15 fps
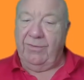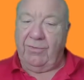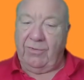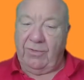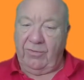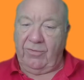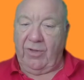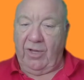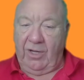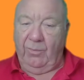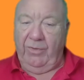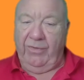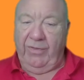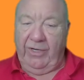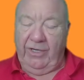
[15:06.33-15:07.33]
start
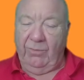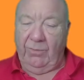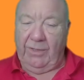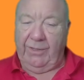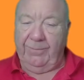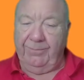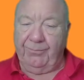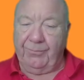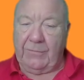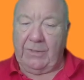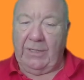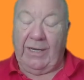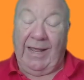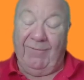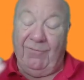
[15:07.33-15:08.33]
with anyway and
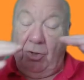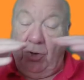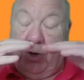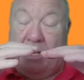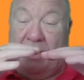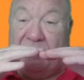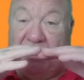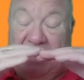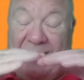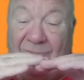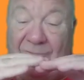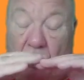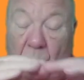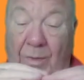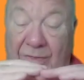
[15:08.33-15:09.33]
have your eyes
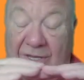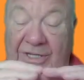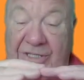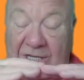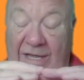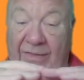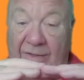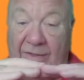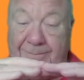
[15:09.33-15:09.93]
level with each other.